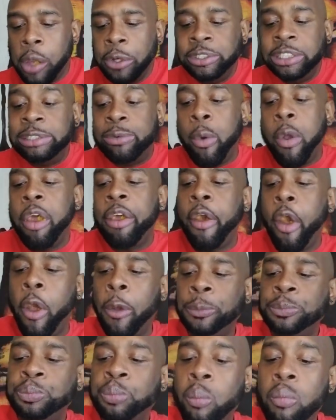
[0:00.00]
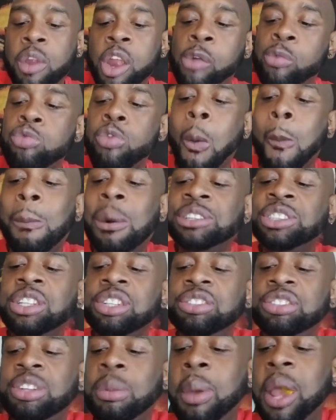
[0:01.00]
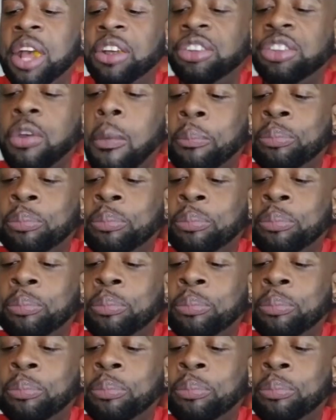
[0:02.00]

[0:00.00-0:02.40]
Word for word: Really good. But this is the best.